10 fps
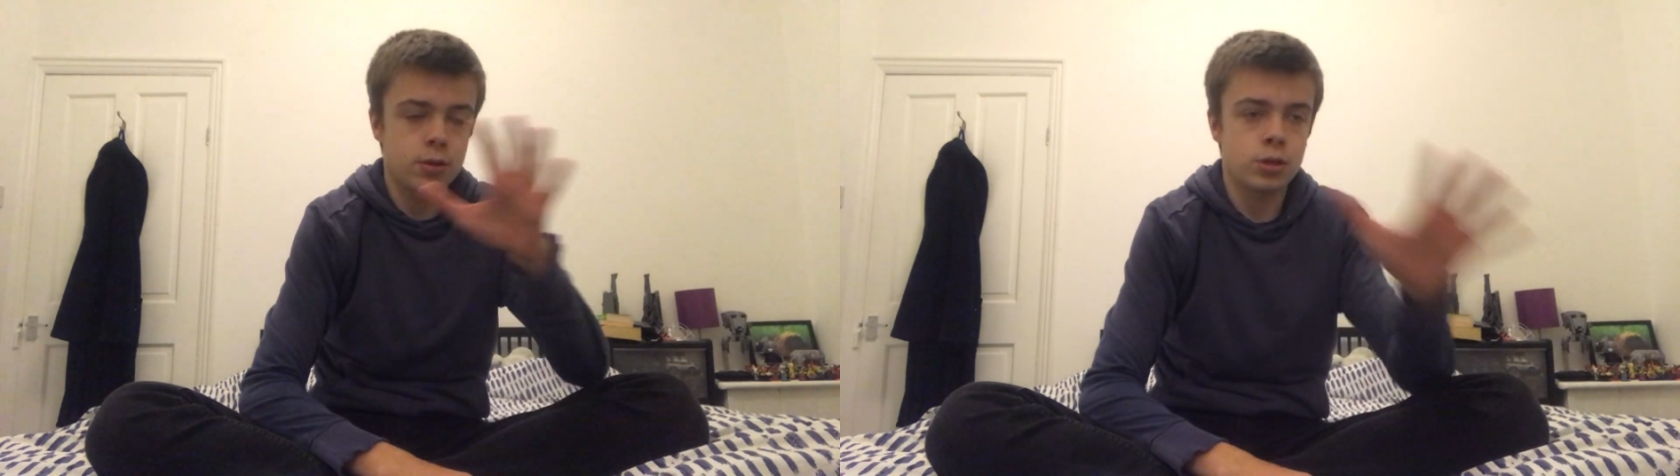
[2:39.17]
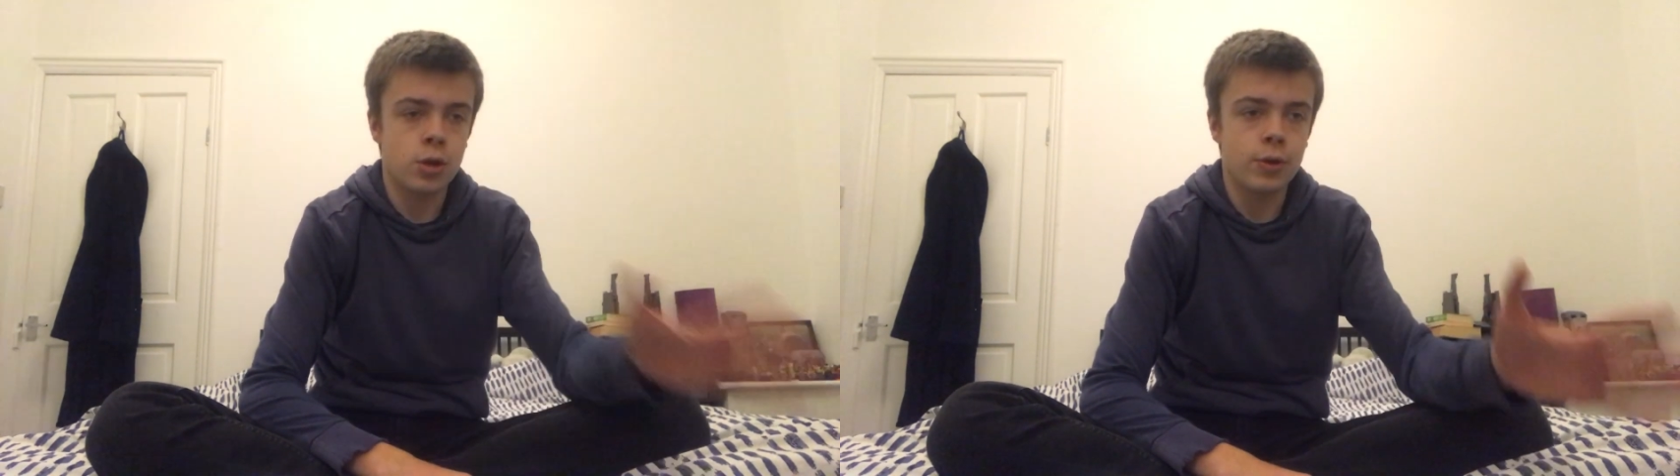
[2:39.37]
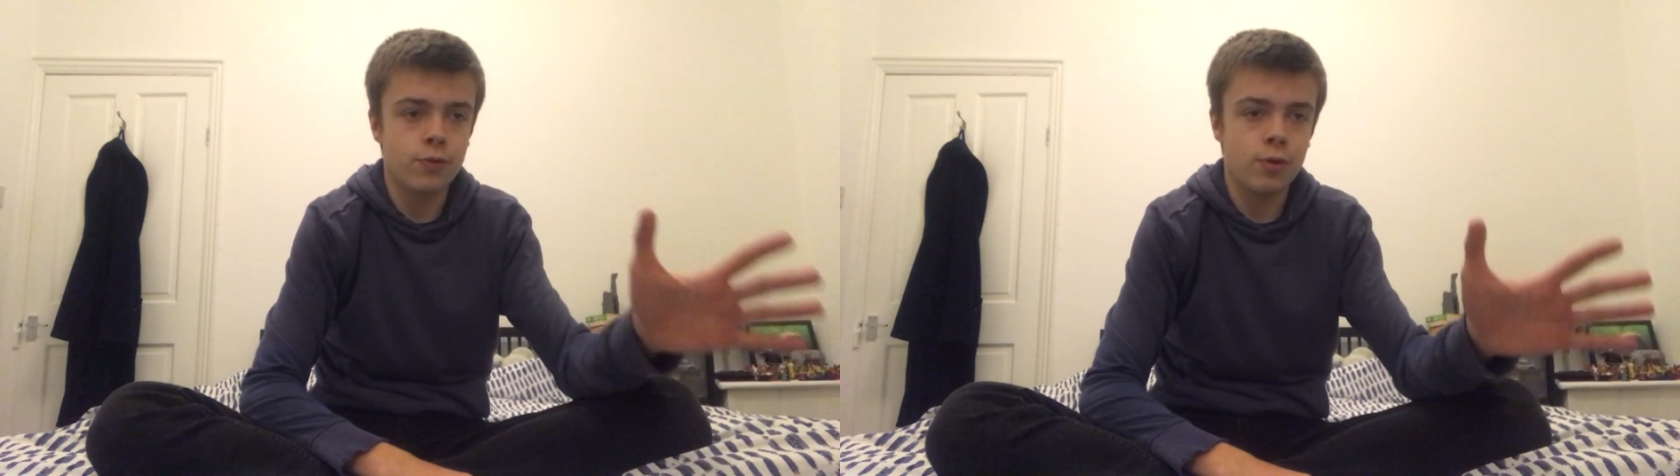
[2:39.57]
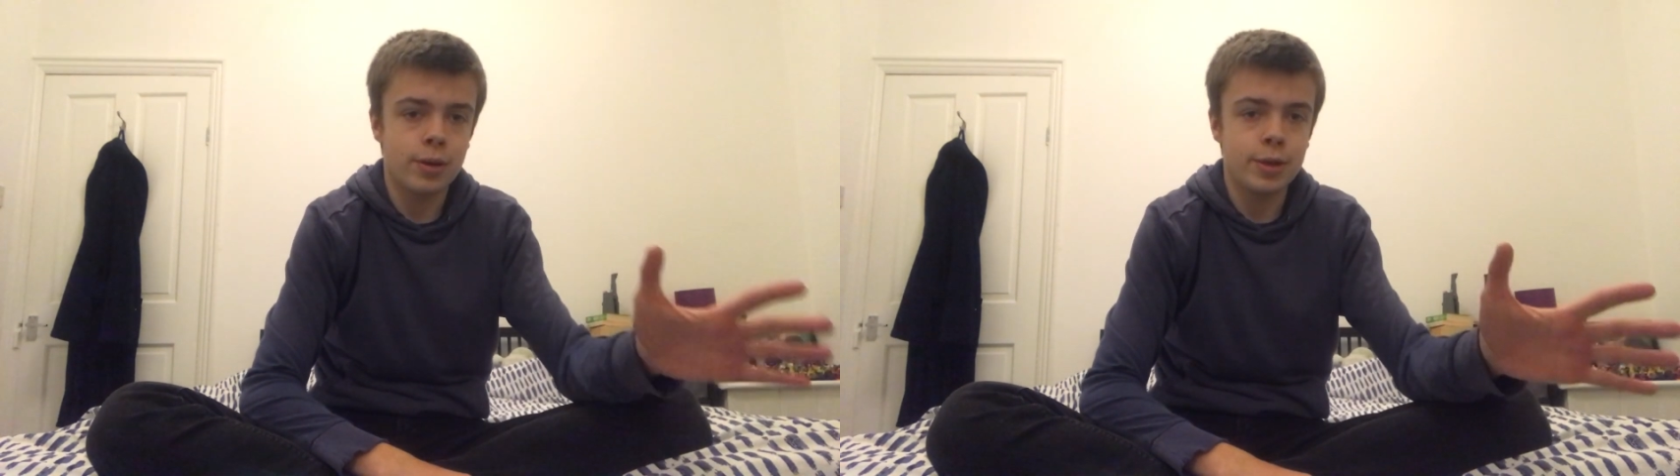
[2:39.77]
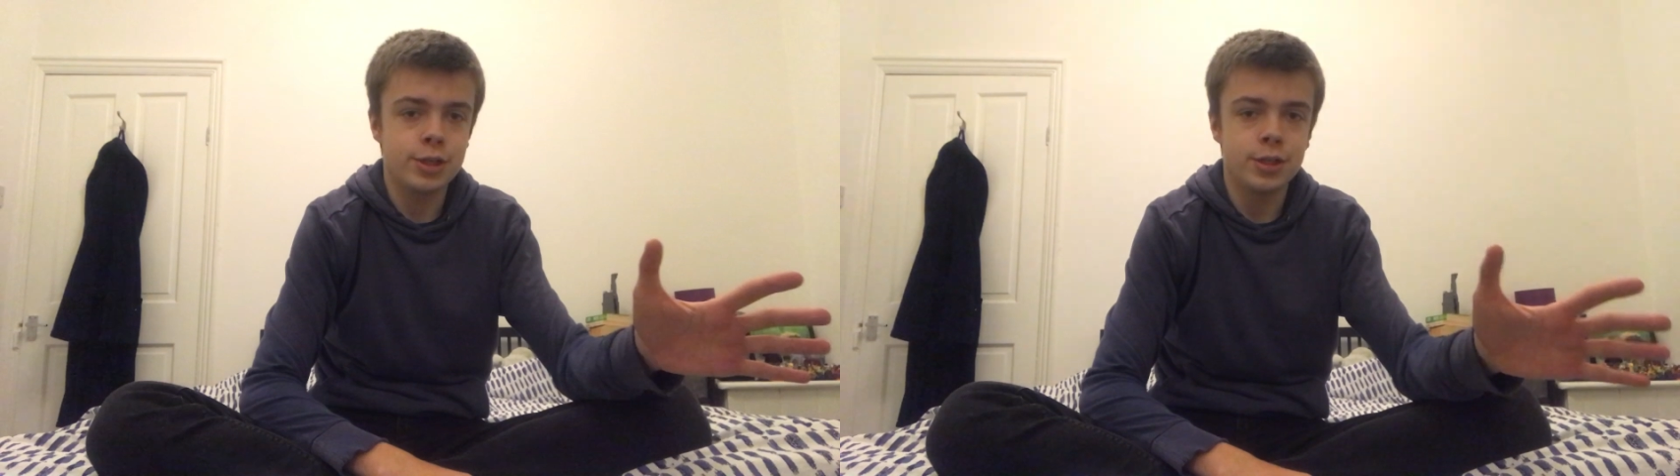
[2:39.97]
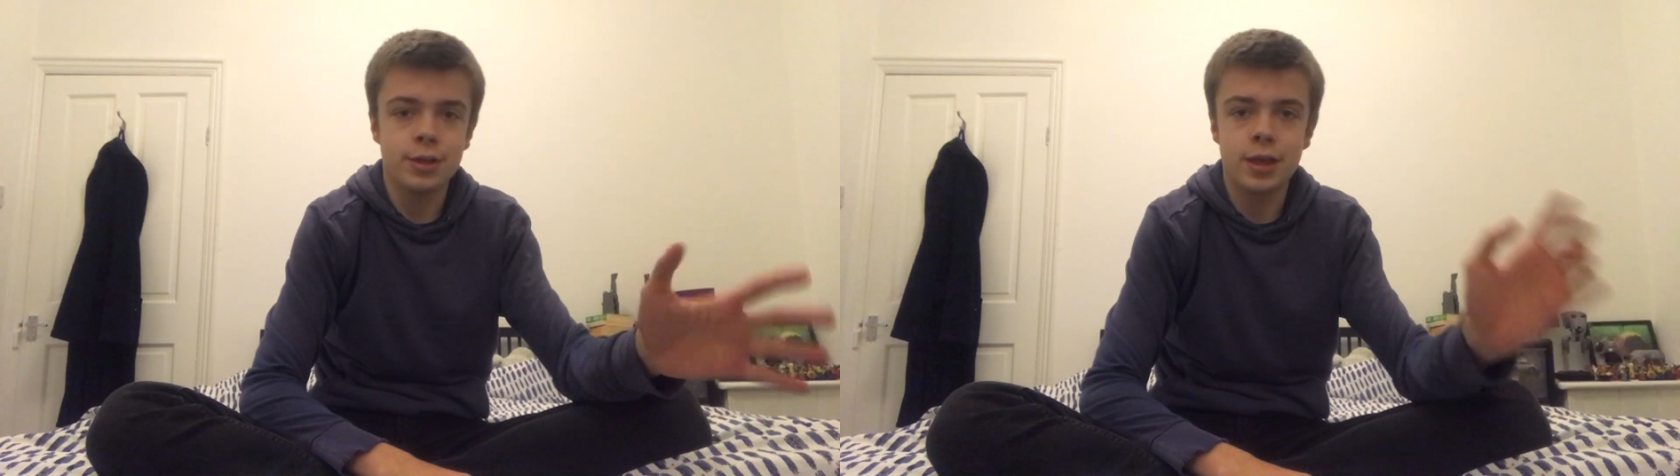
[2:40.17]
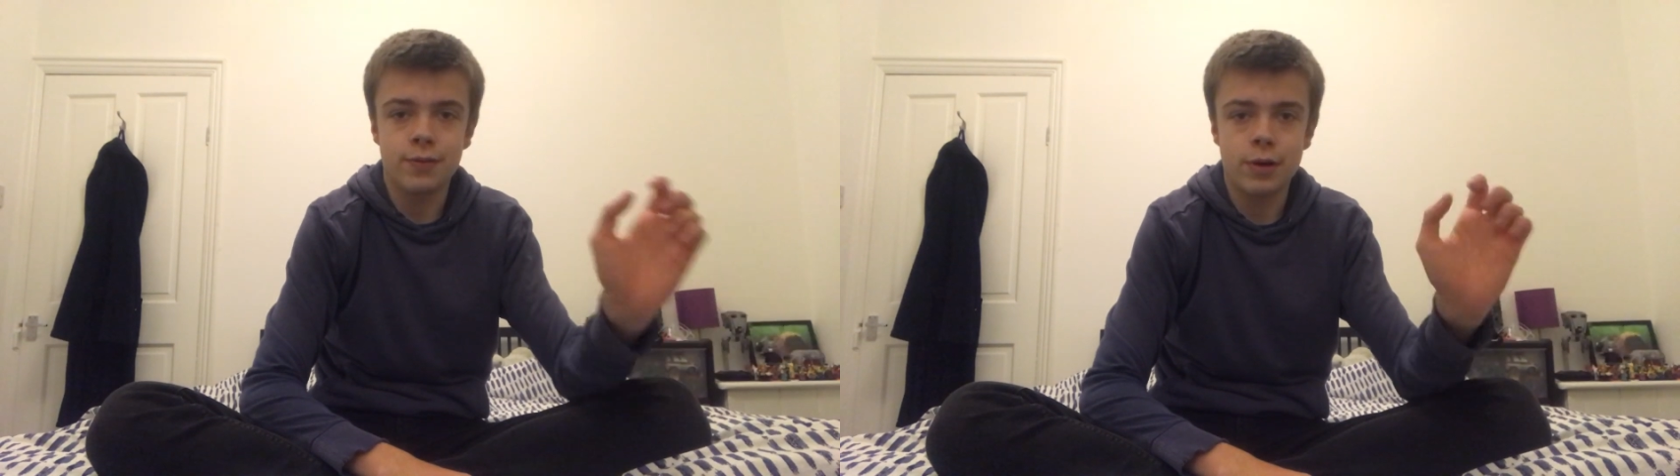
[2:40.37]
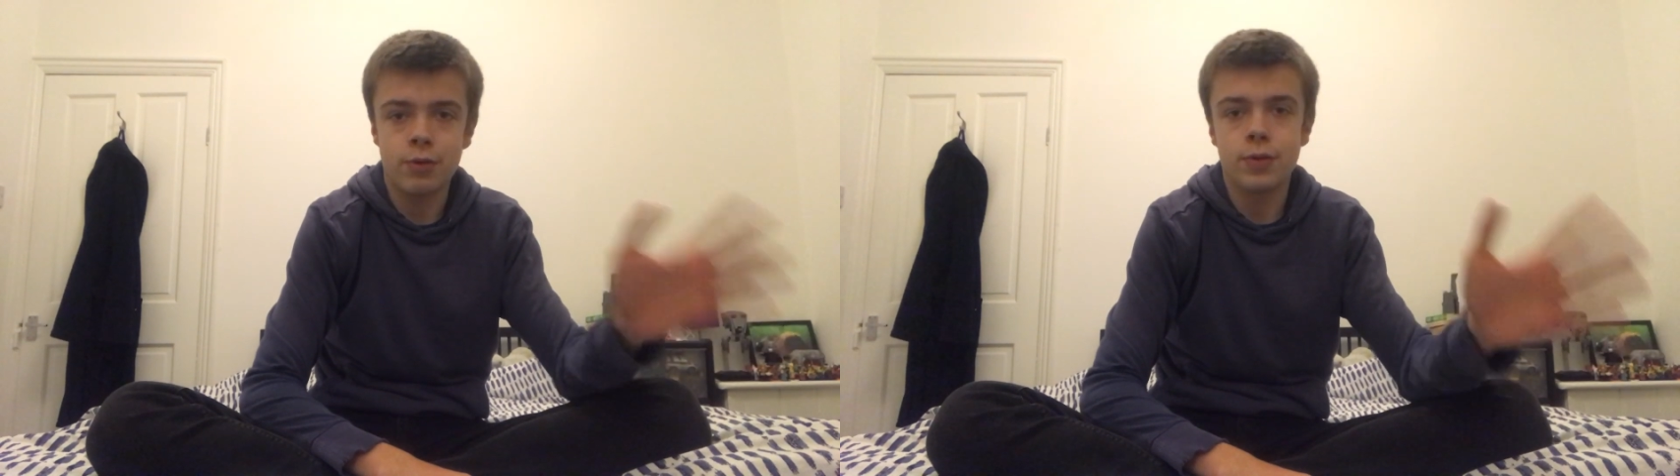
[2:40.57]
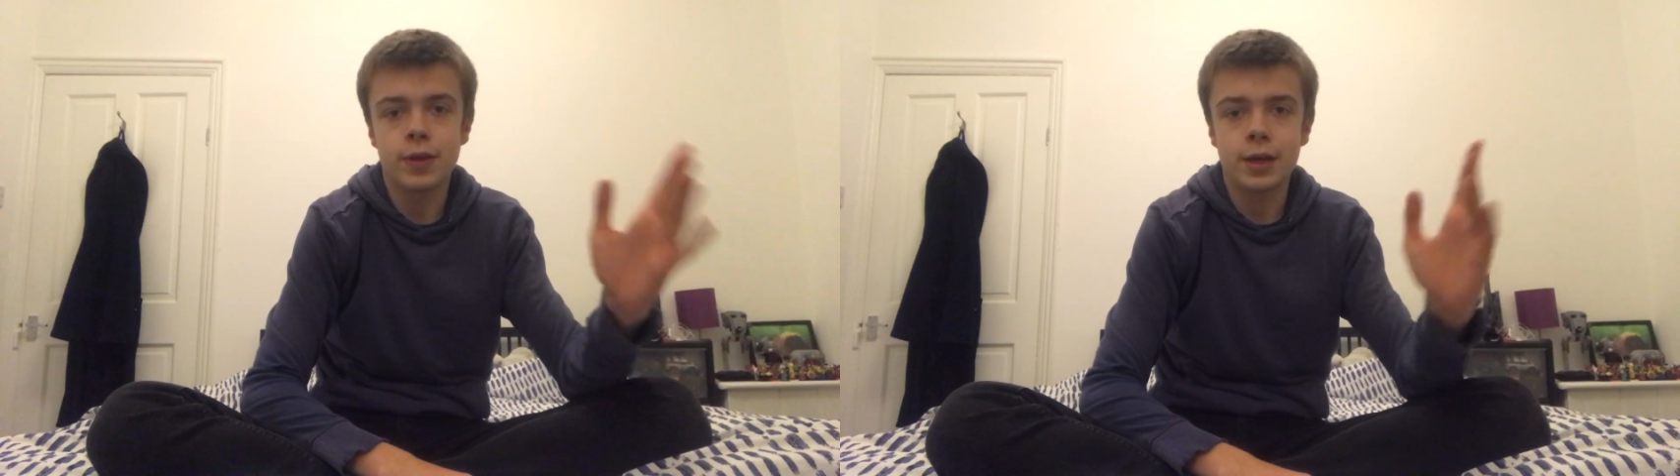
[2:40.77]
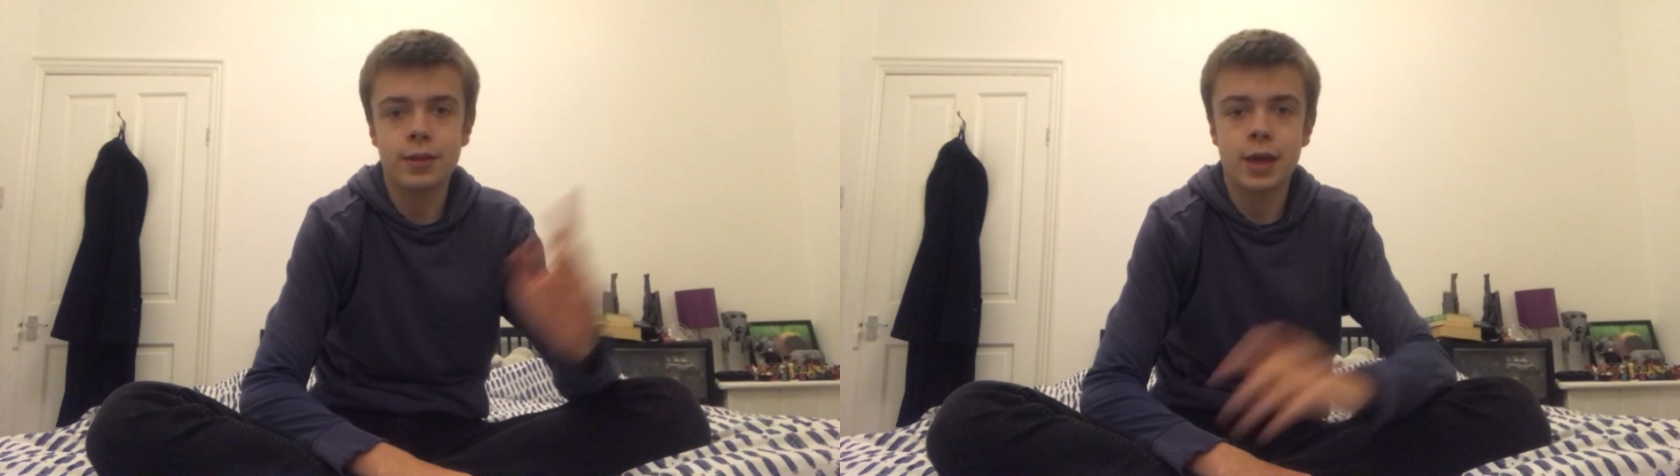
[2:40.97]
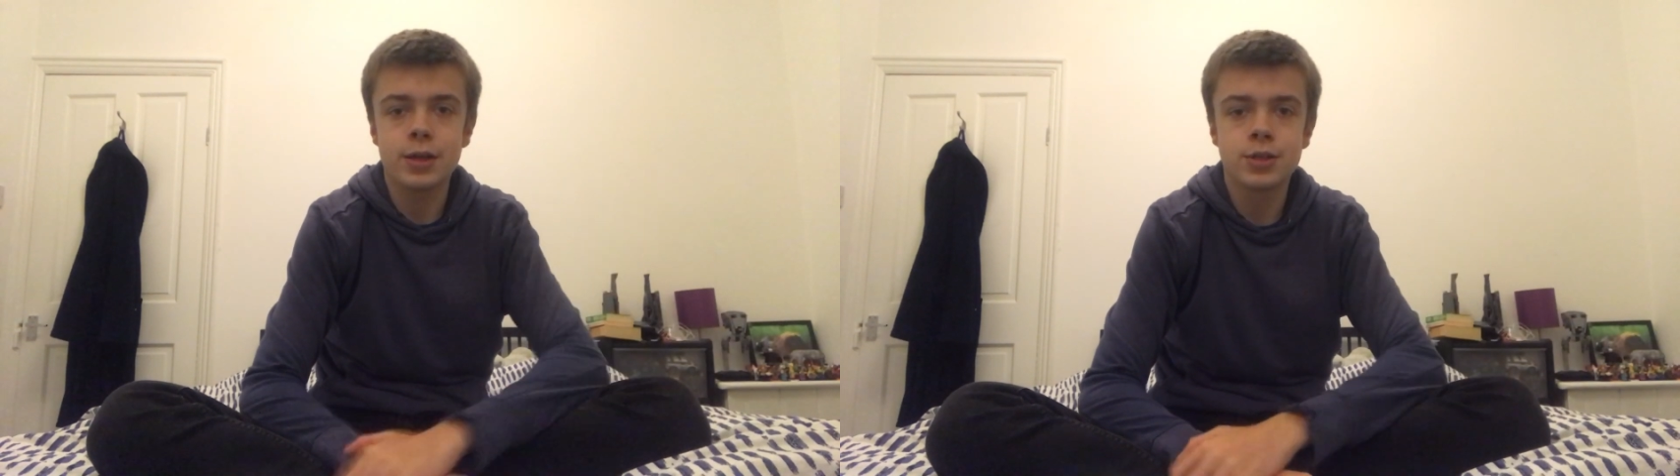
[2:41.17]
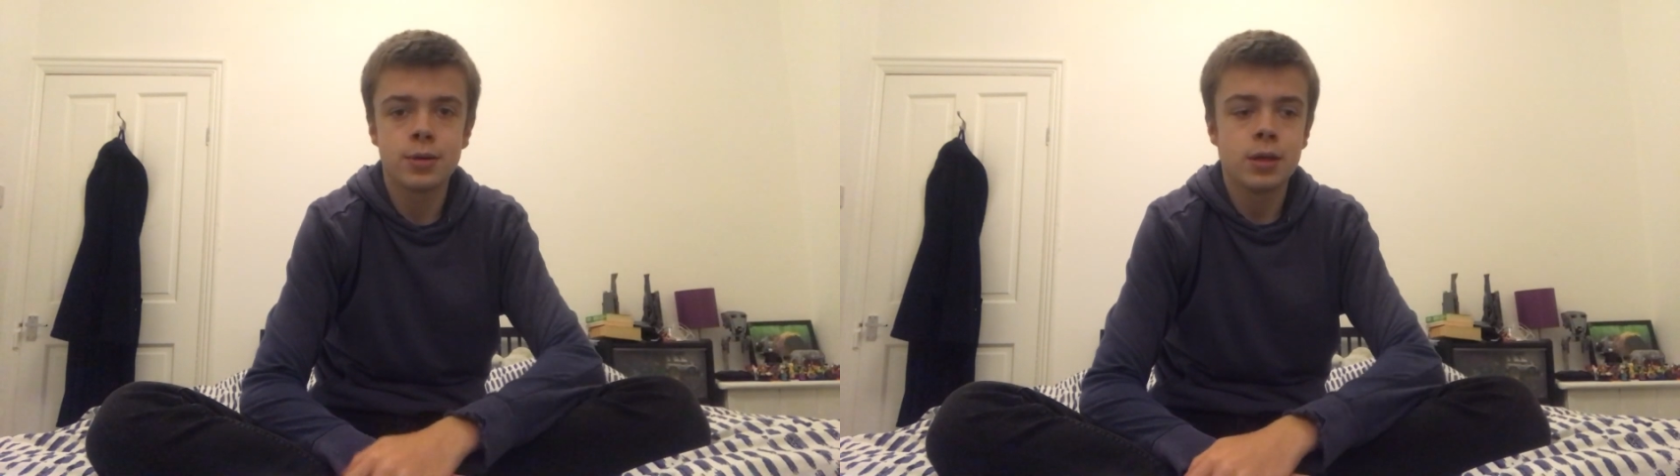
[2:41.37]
going through animations if they're on Sync Sketch,